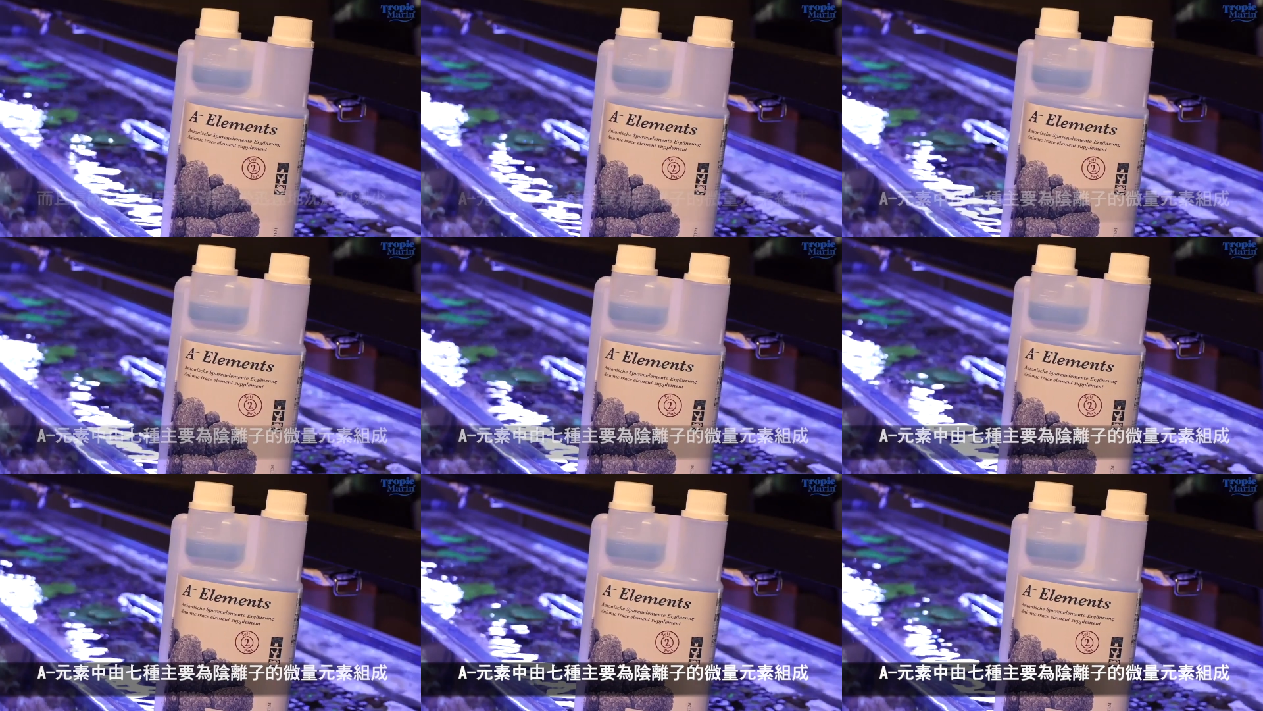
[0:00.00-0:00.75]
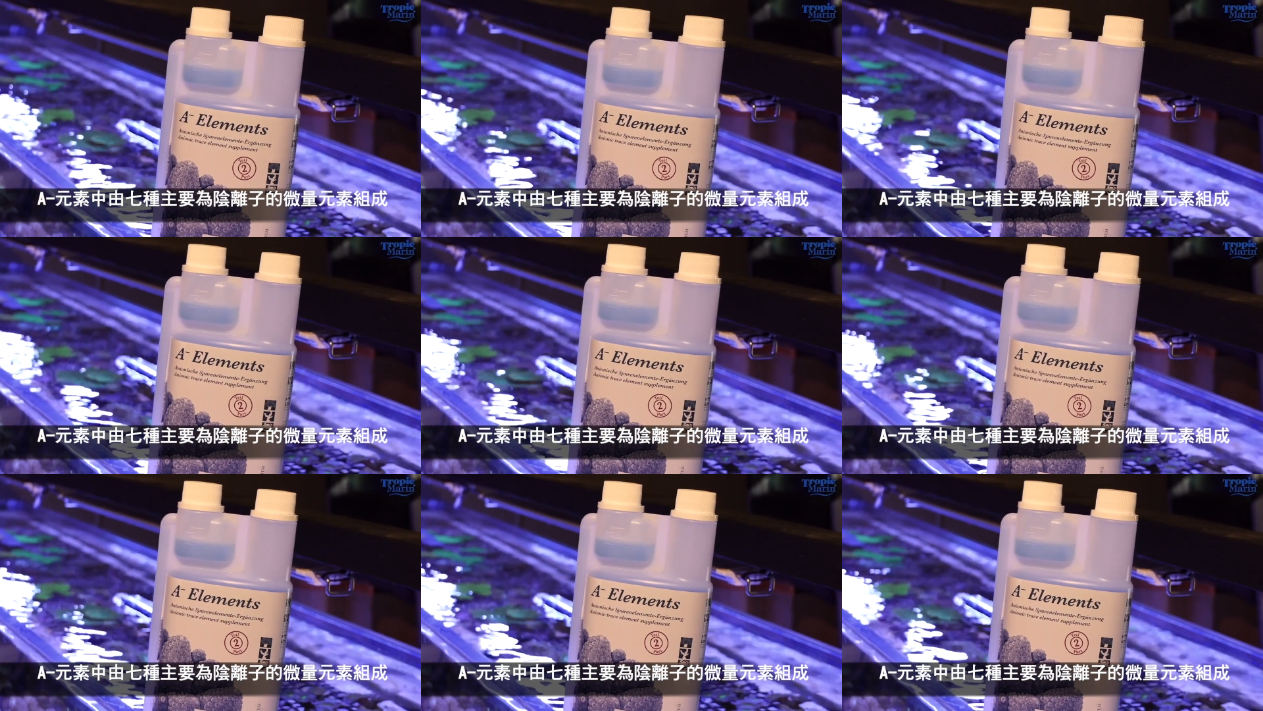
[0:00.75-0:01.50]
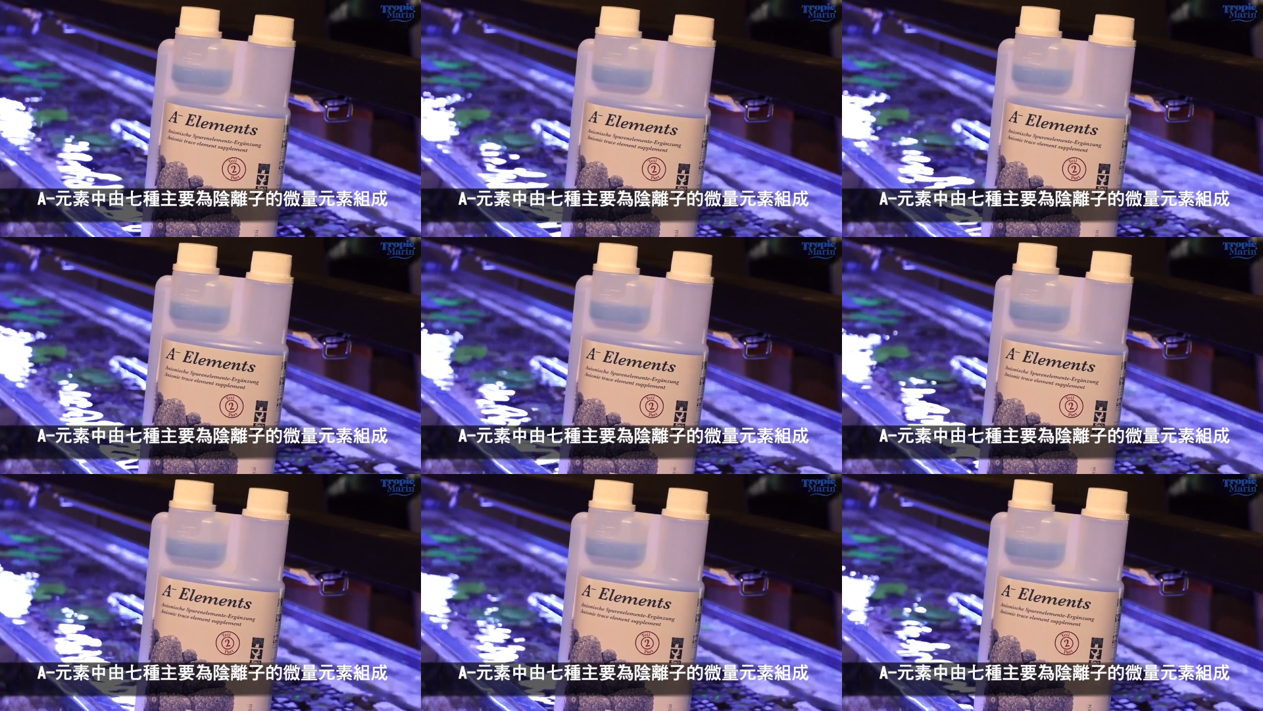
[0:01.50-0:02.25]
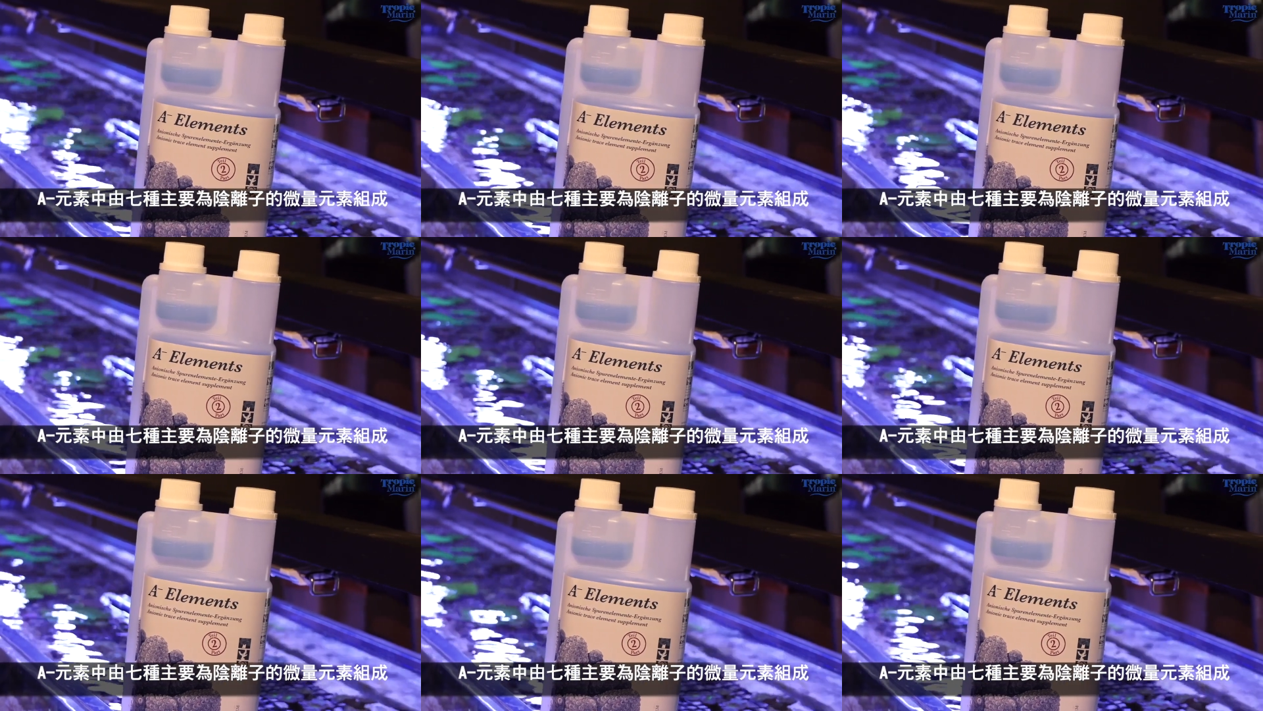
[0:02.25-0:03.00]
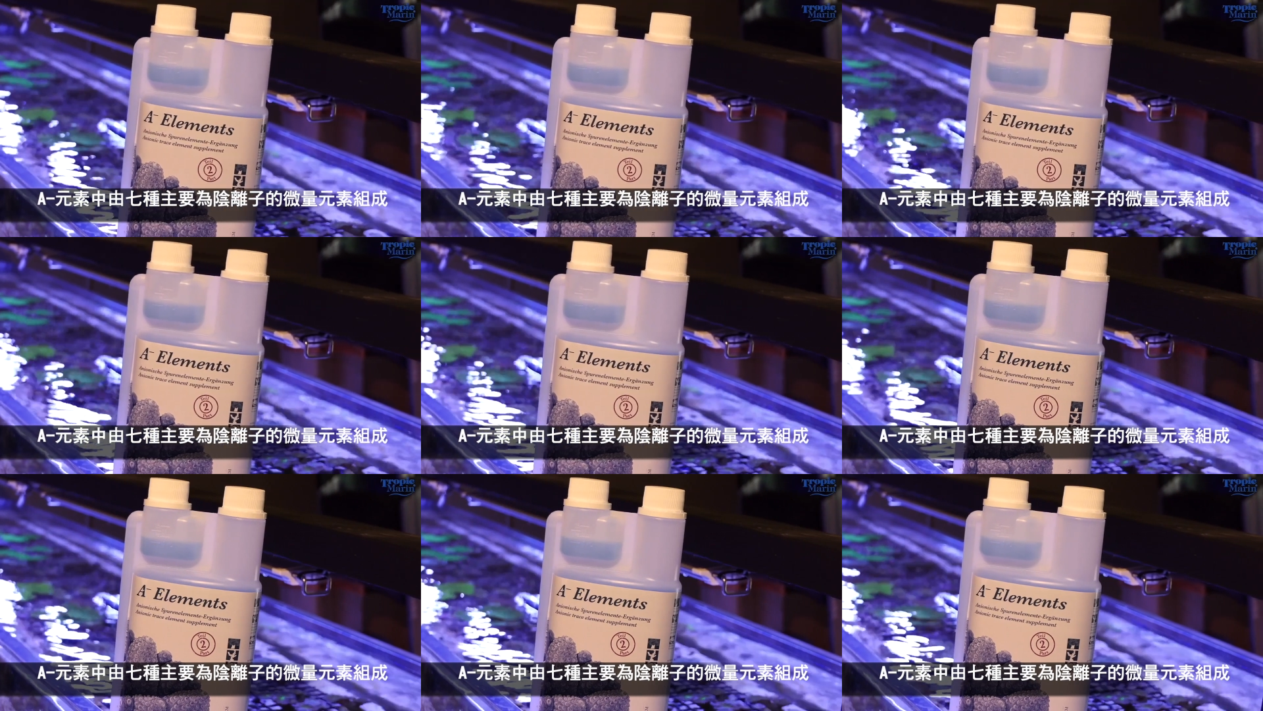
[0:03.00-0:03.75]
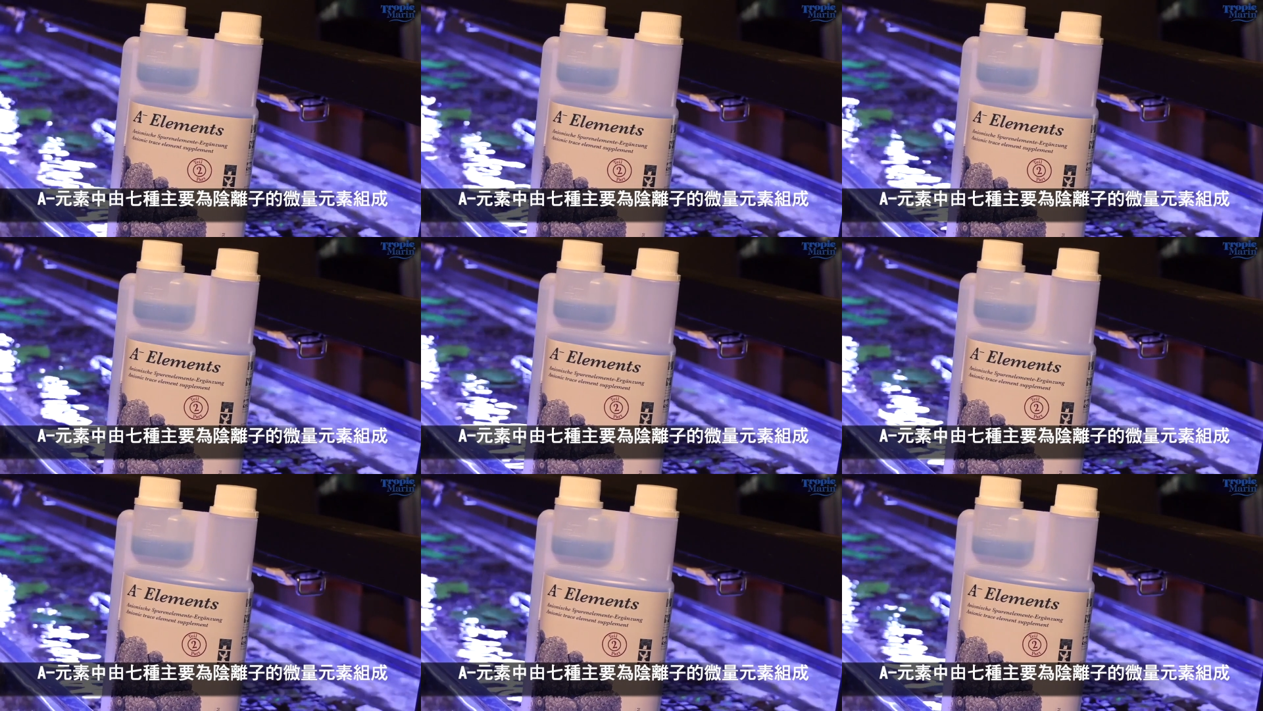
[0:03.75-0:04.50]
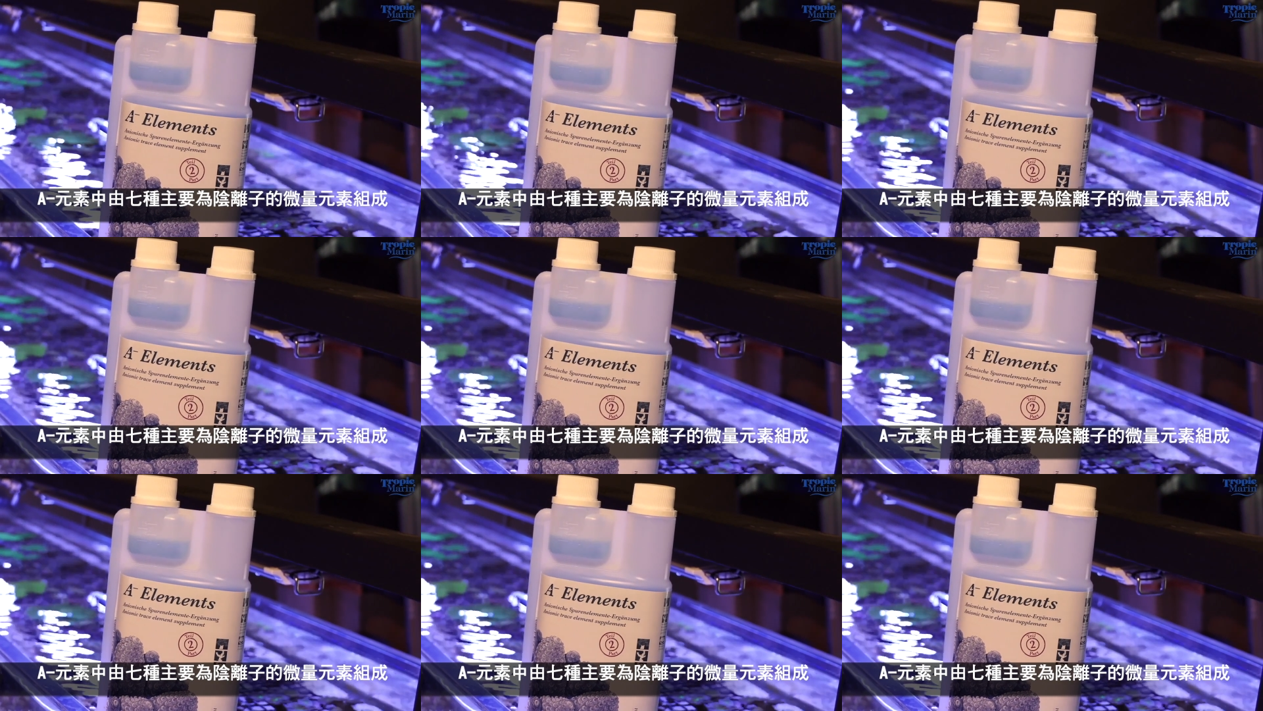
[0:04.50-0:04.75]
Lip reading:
Nobody's mouth can be seen.